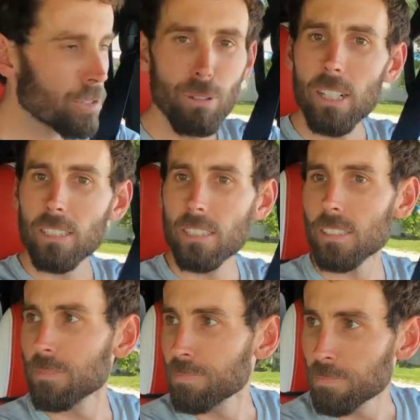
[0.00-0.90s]
which
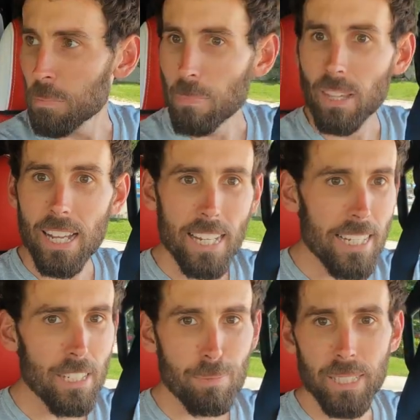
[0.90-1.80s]
was an
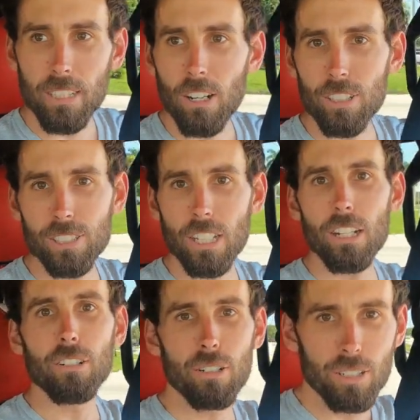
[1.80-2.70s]
eight-speed
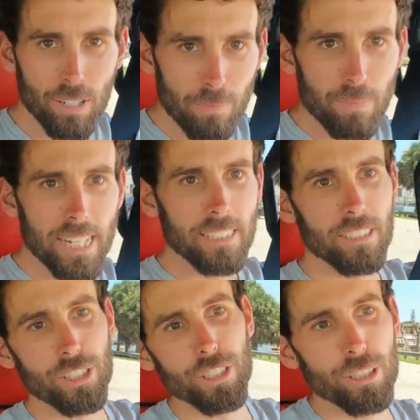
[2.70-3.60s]
also, made
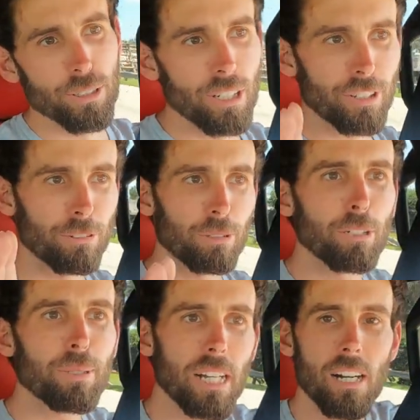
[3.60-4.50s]
it to the
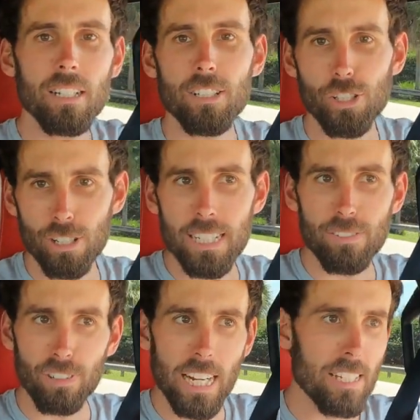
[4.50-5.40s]
Rubicon's
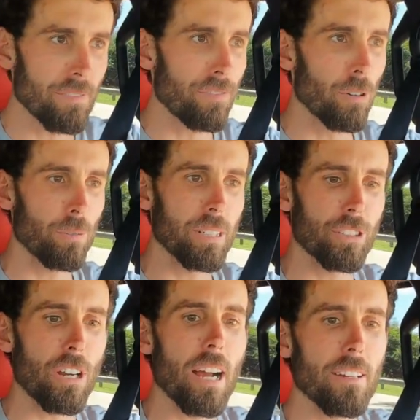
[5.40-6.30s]
transfer case of
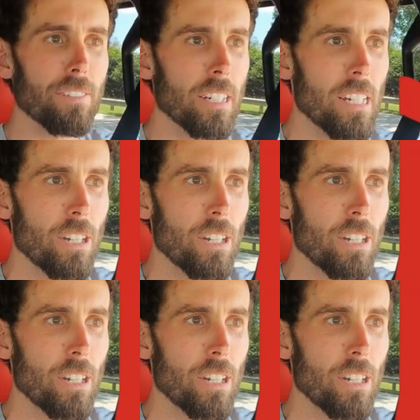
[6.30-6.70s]
four-wheel drive,